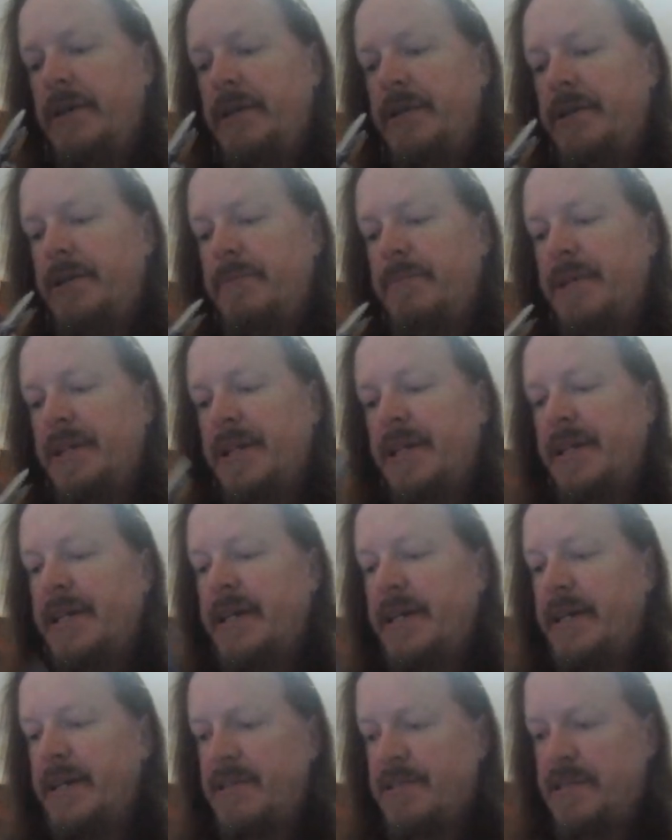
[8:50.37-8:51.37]
And I'm going to
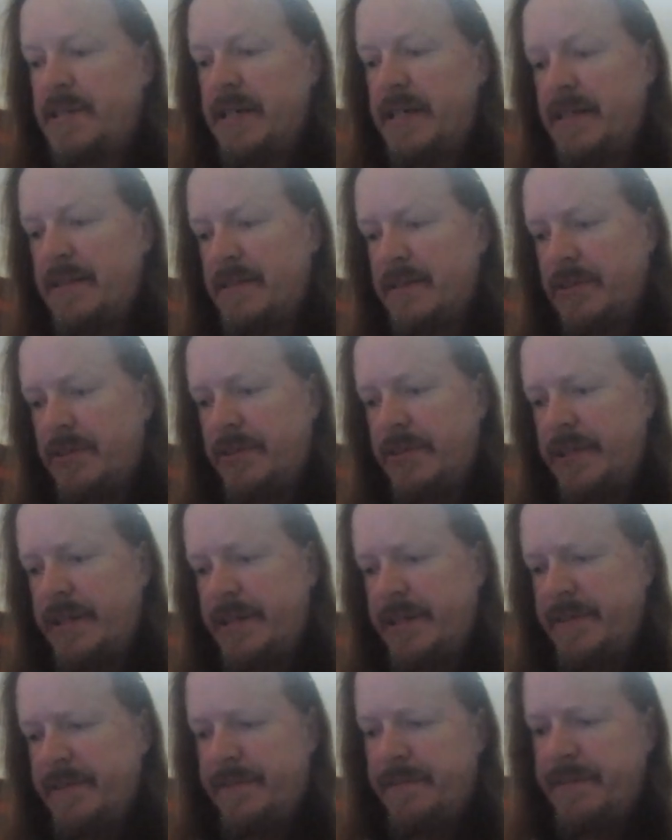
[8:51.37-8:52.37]
guess that's
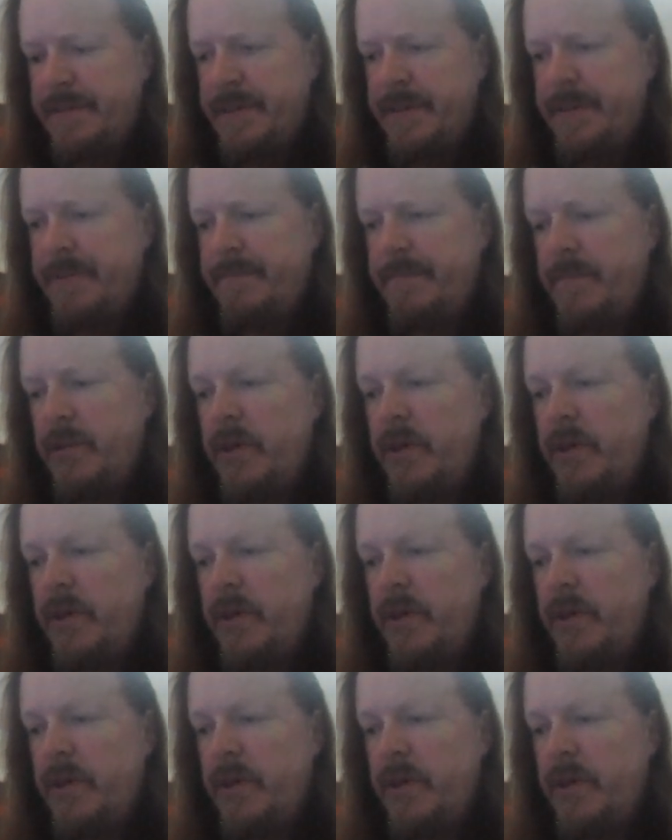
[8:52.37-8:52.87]
kind of the...